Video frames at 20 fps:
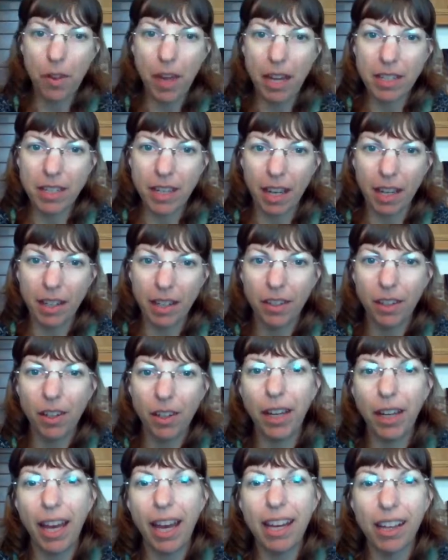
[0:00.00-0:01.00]
that day.
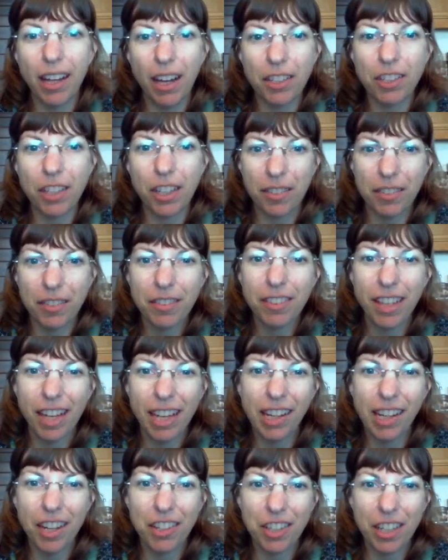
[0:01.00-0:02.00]
Okay, I gotcha.
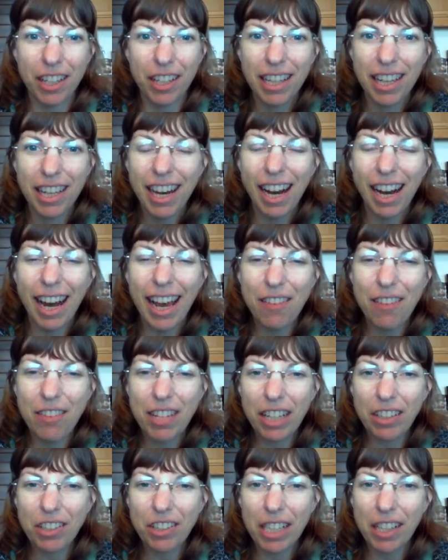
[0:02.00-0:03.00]
I
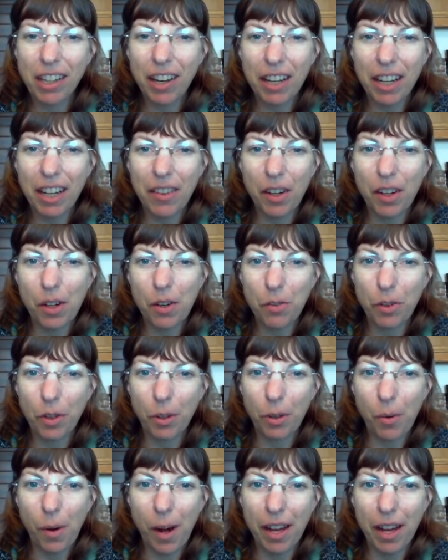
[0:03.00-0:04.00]
haven't actually gone in there
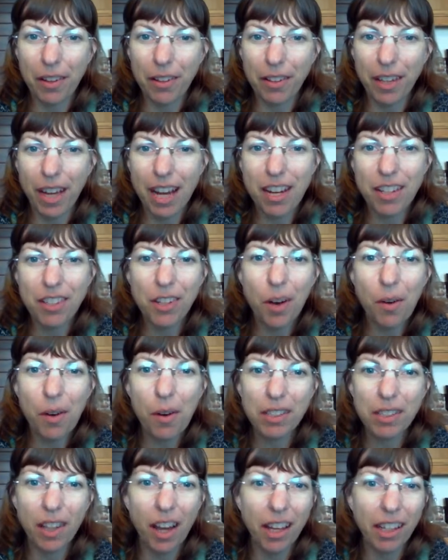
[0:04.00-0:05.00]
for a while. I just
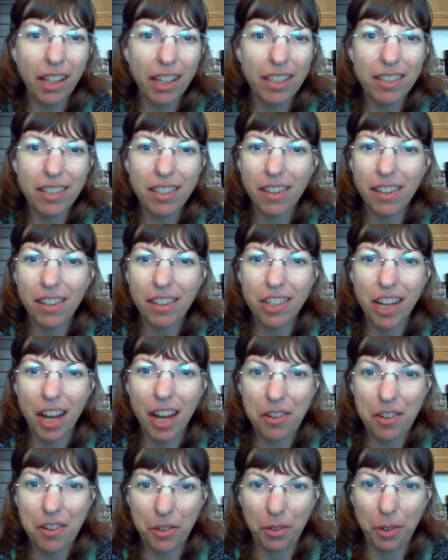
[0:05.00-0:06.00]
always log into the
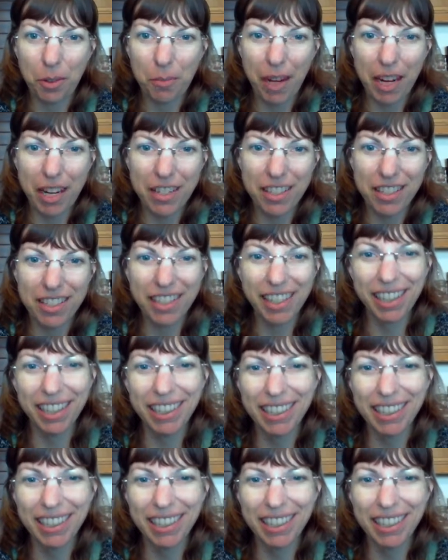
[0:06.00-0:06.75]
challenge group pages.